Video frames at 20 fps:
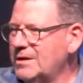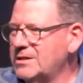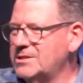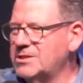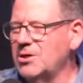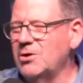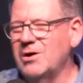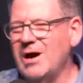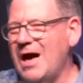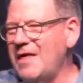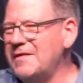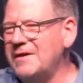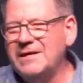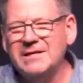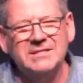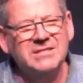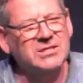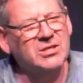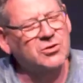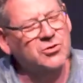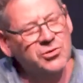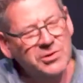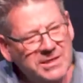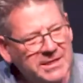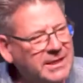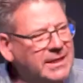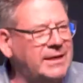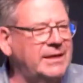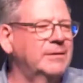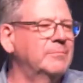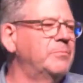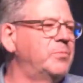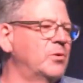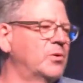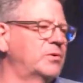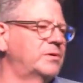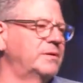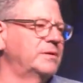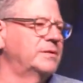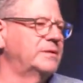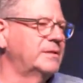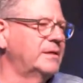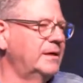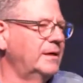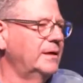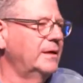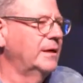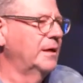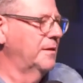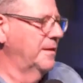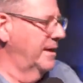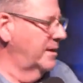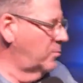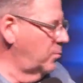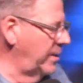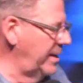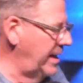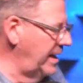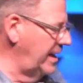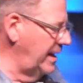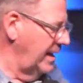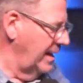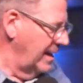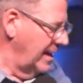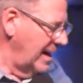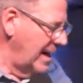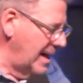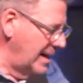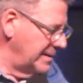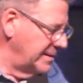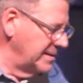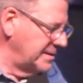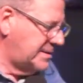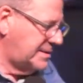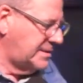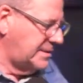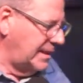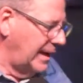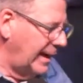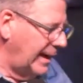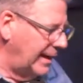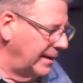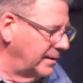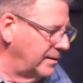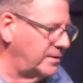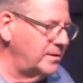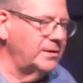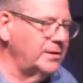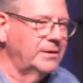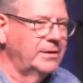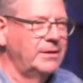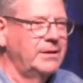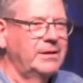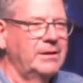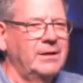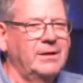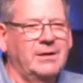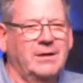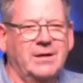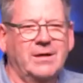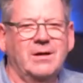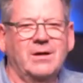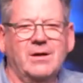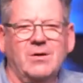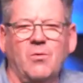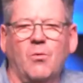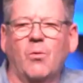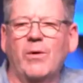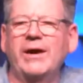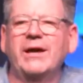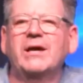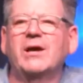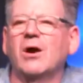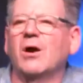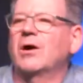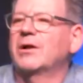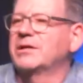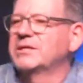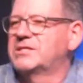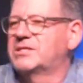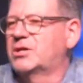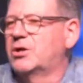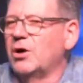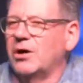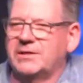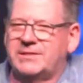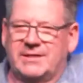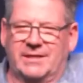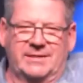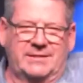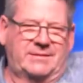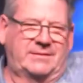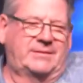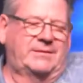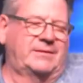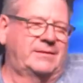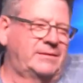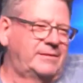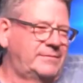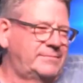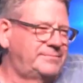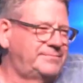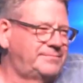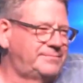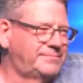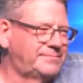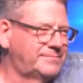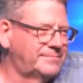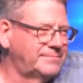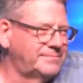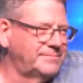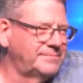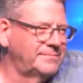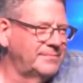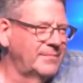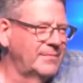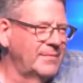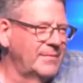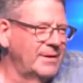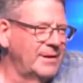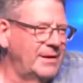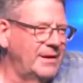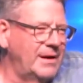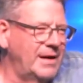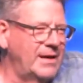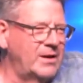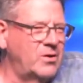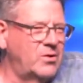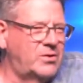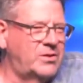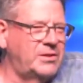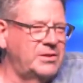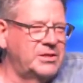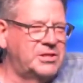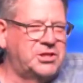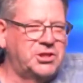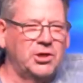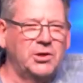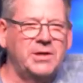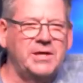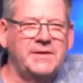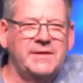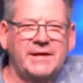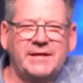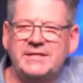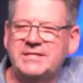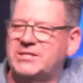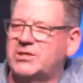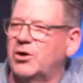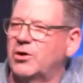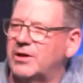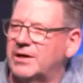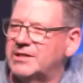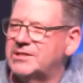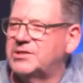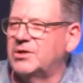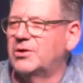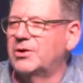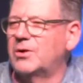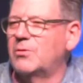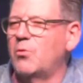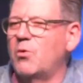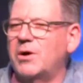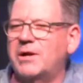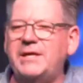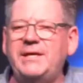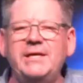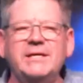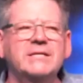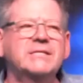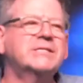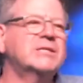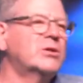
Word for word: So I think it's critically important that we understand where God has got us and the journey that he's got us on and what he has